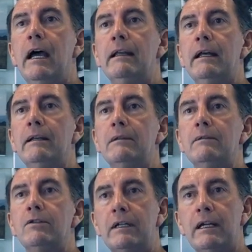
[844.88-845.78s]

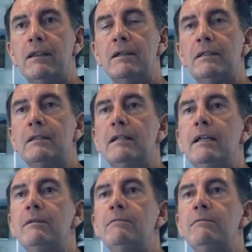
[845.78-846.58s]
And together as the team,